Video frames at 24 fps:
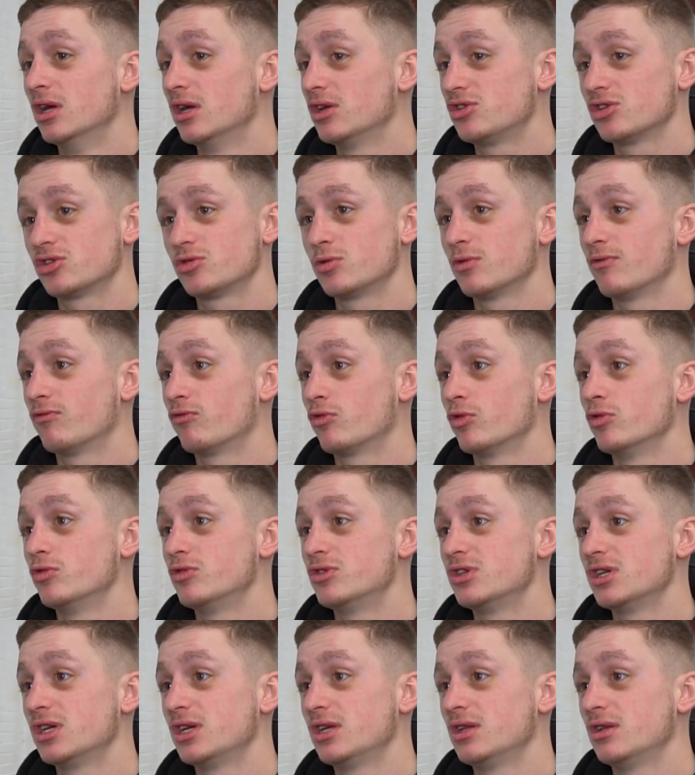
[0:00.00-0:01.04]
just with
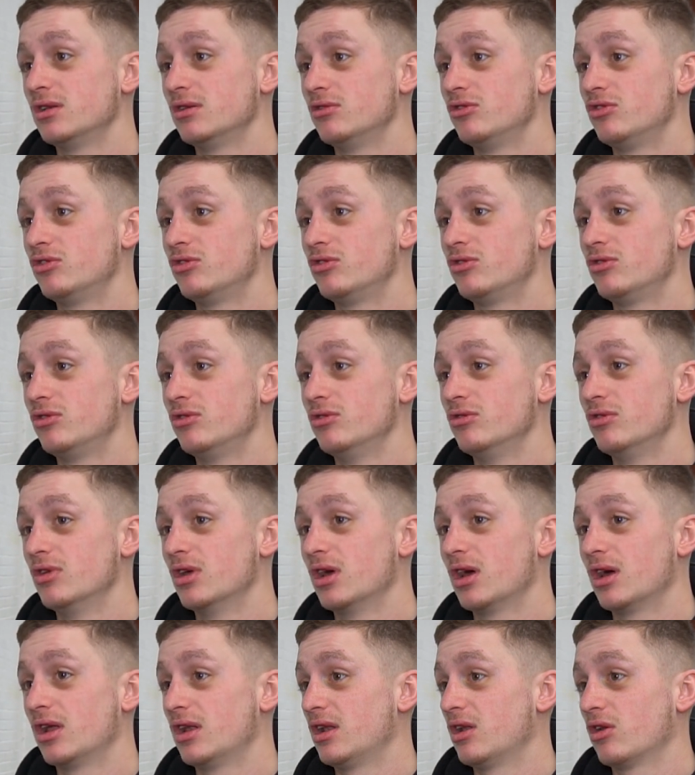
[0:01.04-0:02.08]
routine
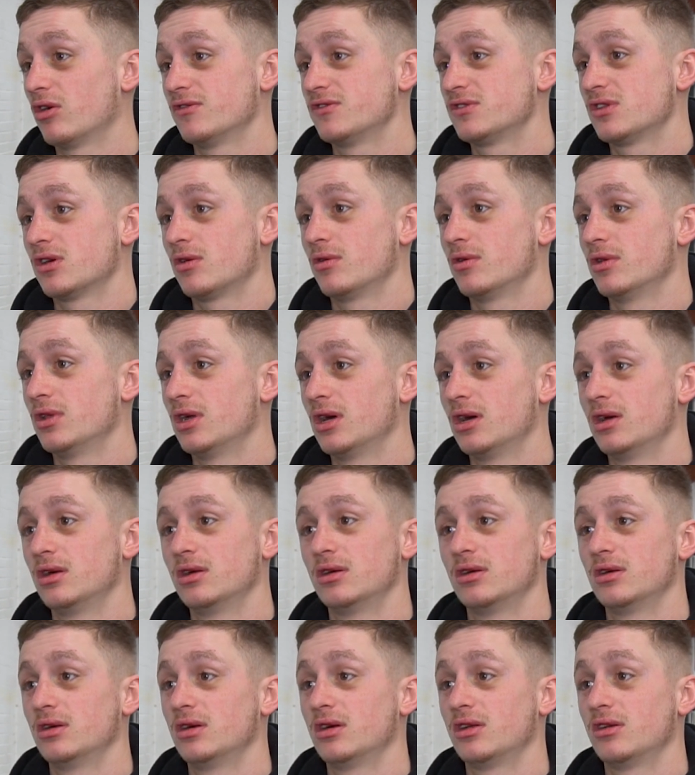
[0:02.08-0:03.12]
and lifestyle and that.
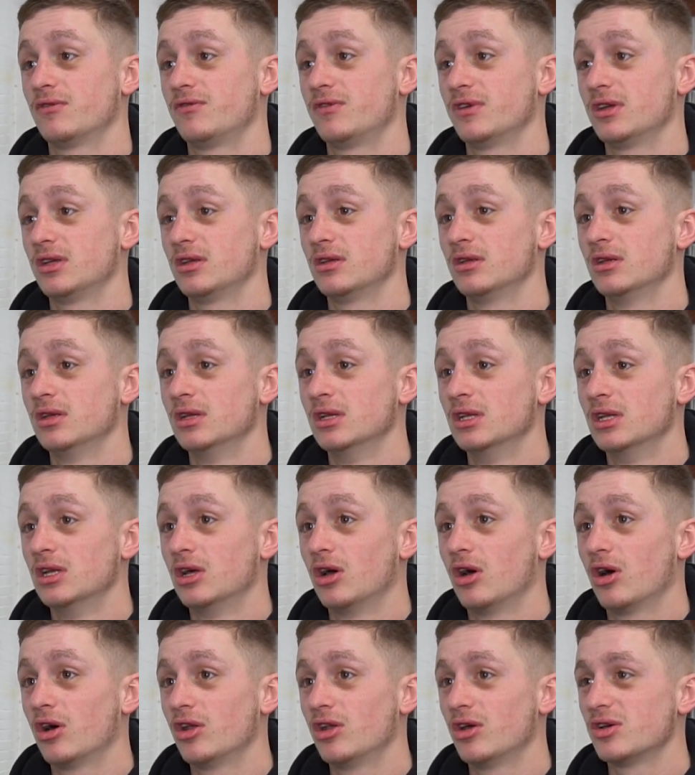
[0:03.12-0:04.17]
And
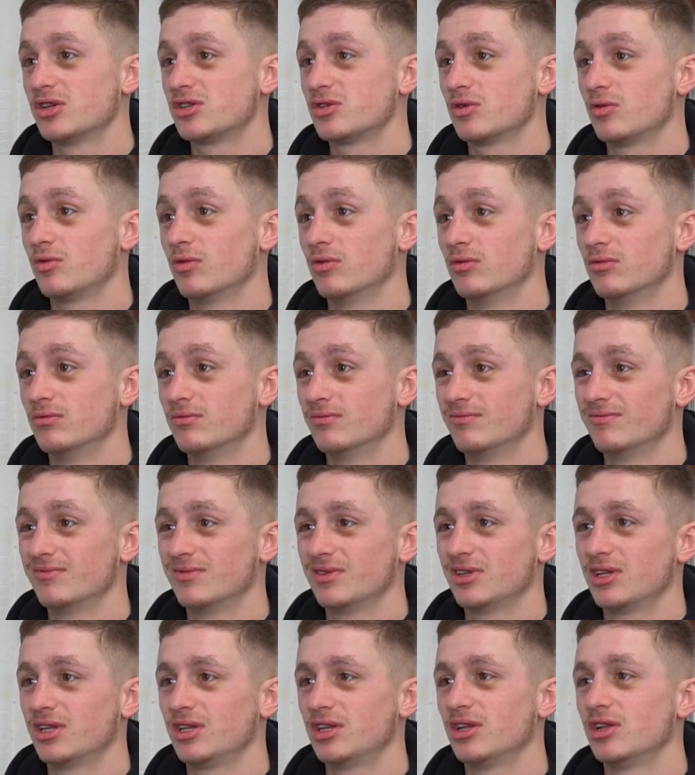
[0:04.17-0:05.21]
I know it's all,
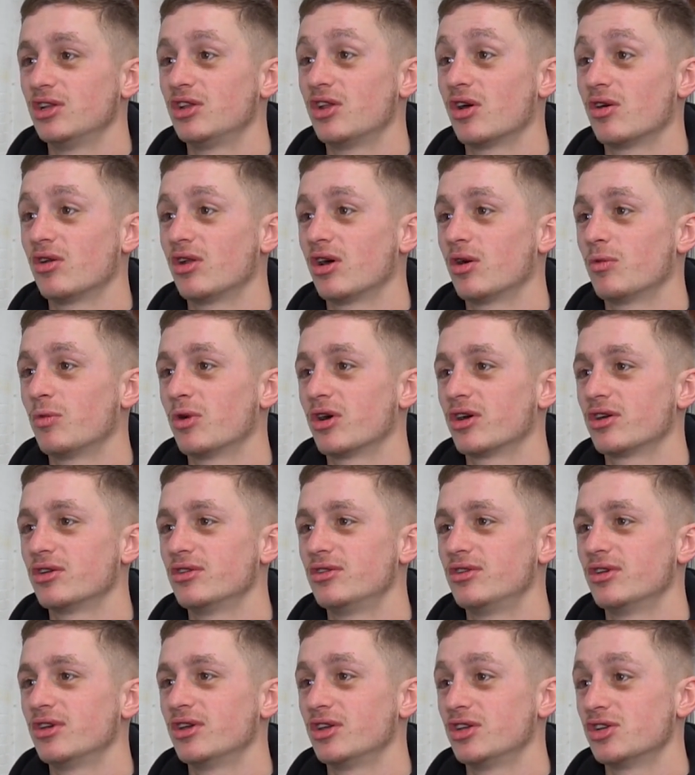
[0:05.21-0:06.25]
you don't like working,
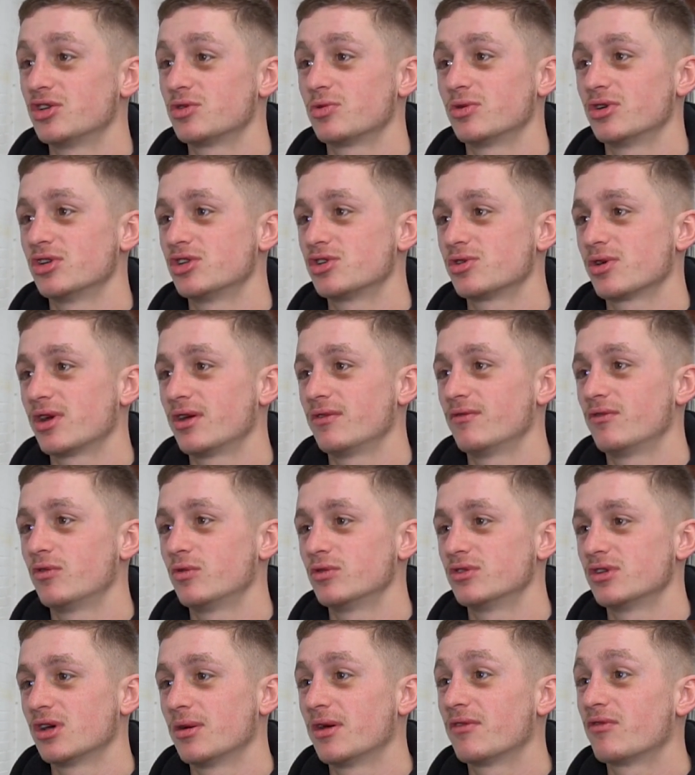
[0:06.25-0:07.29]
do you? You just want to train full
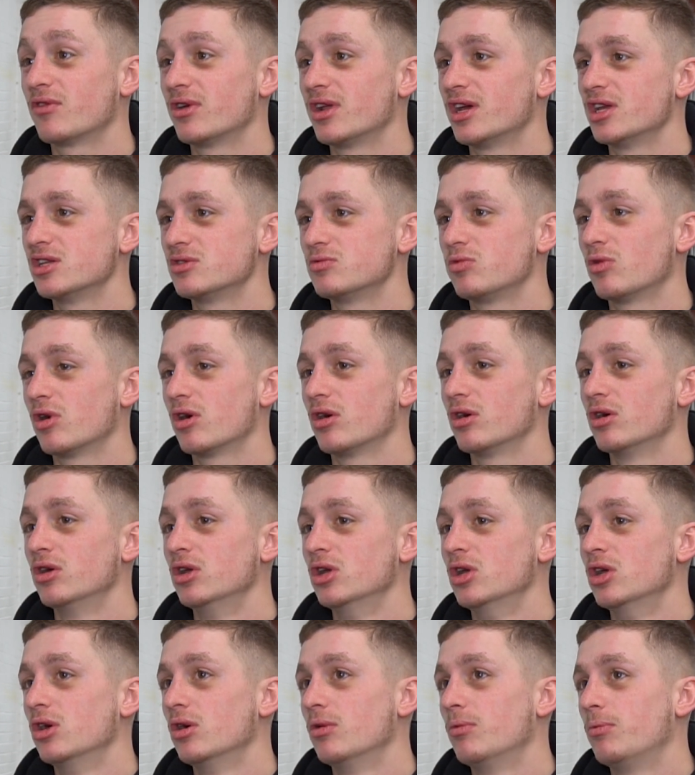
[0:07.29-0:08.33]
time. Everyone hates work,
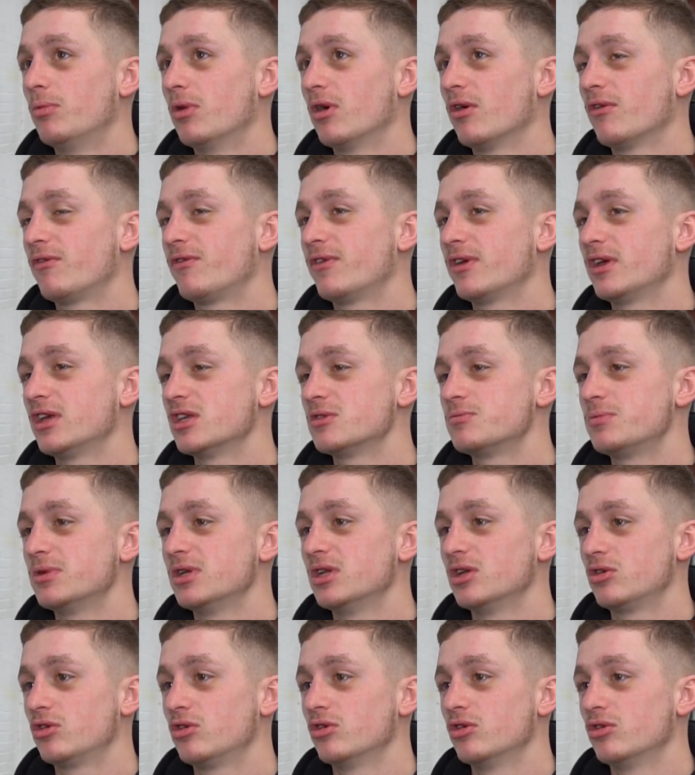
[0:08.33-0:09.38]
but I think it's
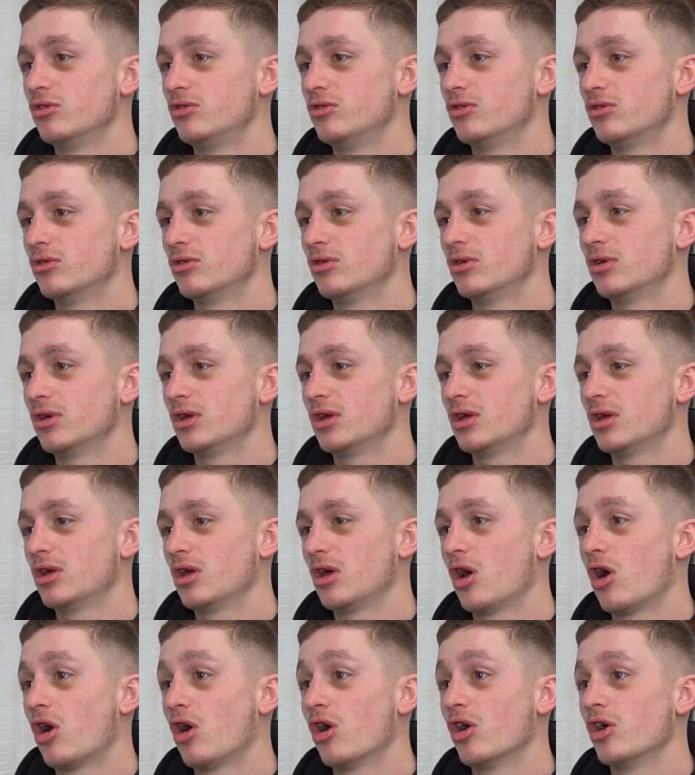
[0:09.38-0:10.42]
been a good
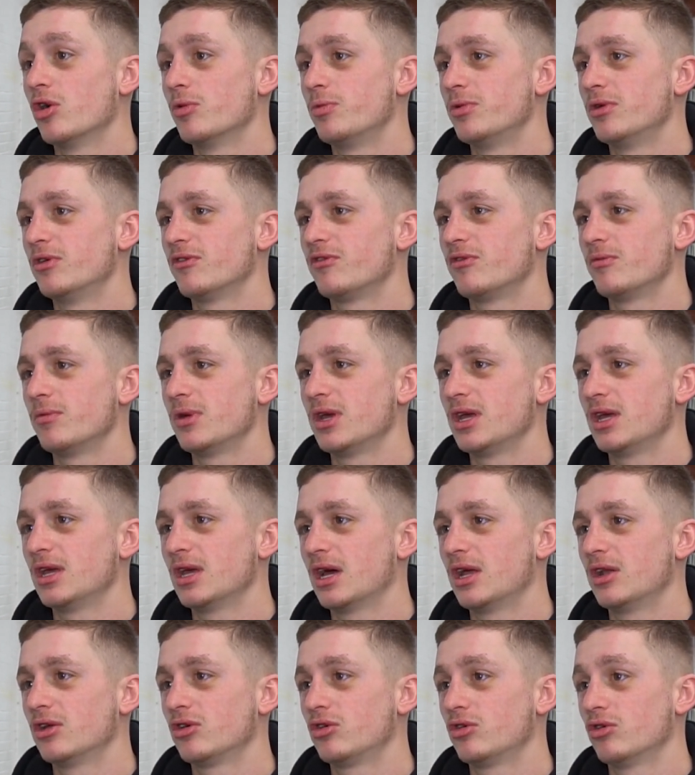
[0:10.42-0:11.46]
eye-opener for me
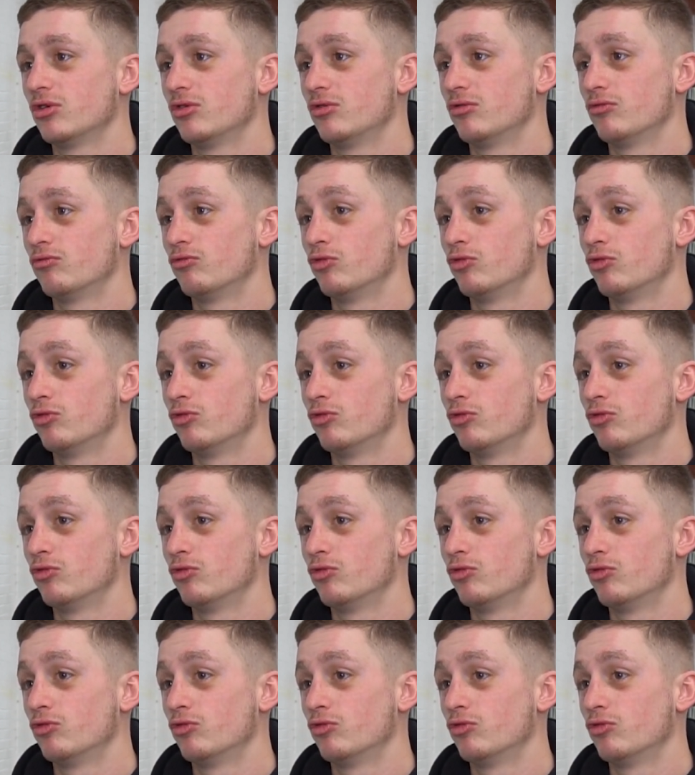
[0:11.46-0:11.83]
and a good